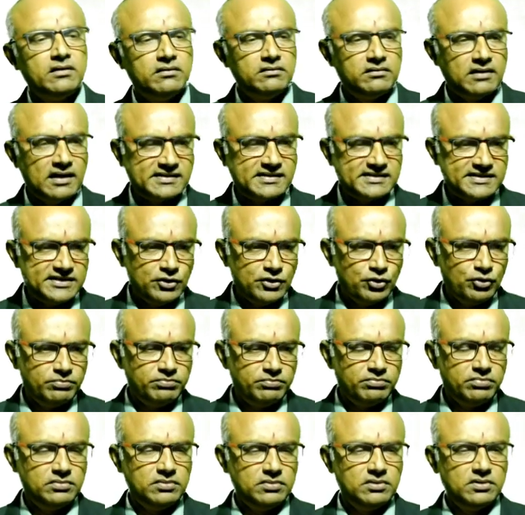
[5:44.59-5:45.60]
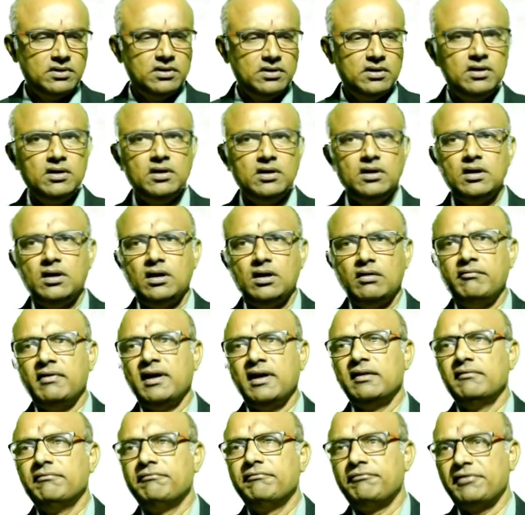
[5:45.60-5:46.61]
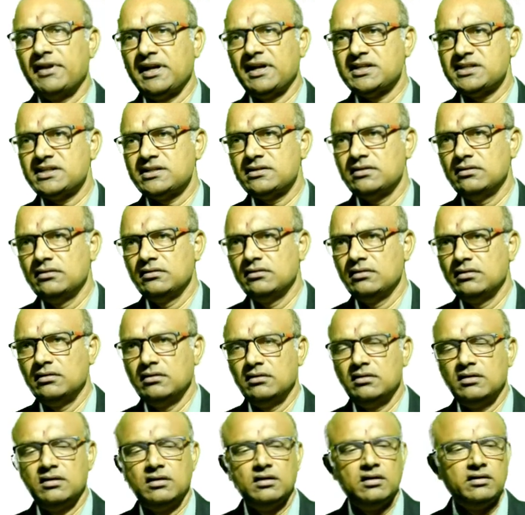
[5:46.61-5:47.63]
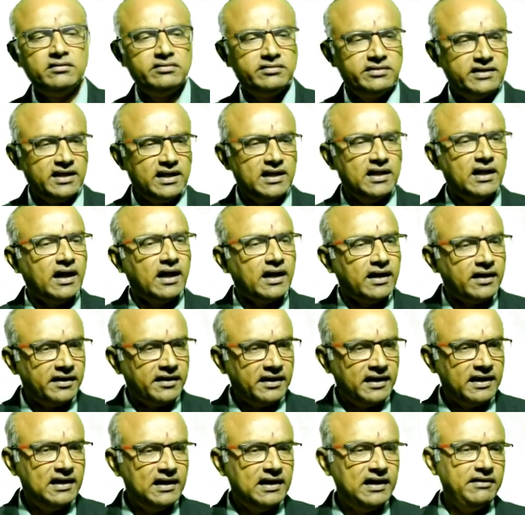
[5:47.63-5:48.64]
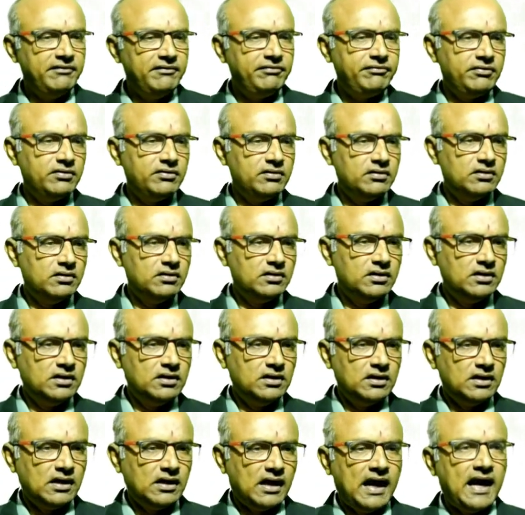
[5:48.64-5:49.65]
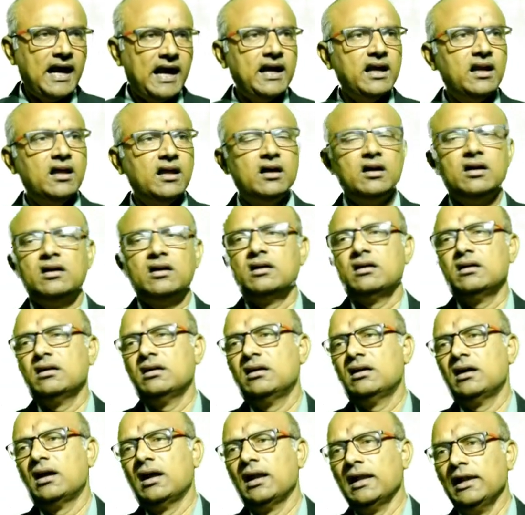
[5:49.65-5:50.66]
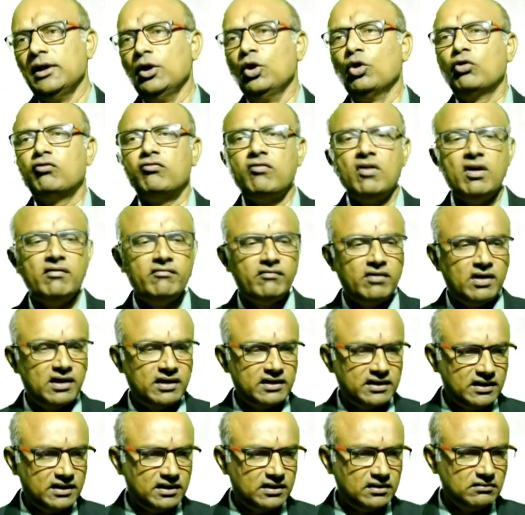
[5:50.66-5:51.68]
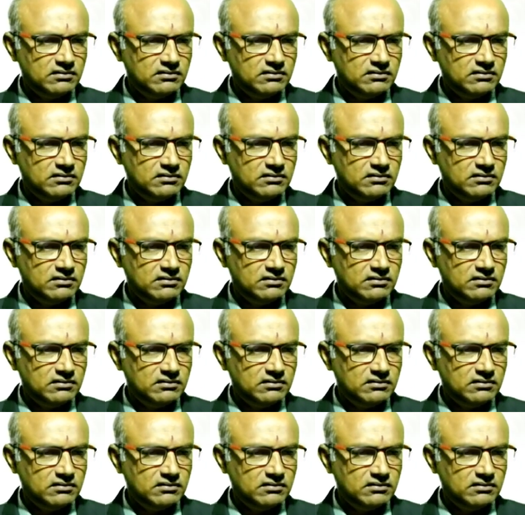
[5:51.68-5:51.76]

test tube, one fresh thin green leaf, and lukewarm water,